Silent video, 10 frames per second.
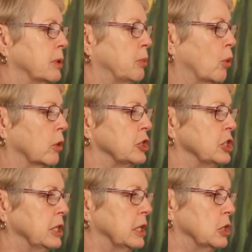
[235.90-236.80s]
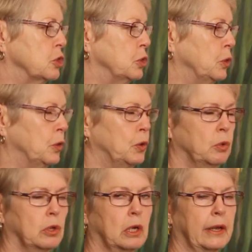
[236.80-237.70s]
proportionate to
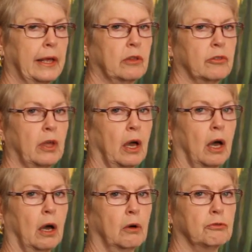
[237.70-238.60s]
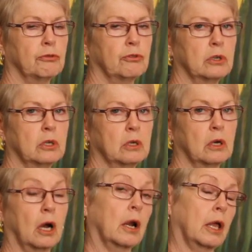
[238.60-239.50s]
the length of
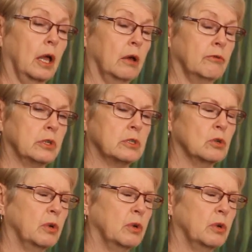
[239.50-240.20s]
our canvas. So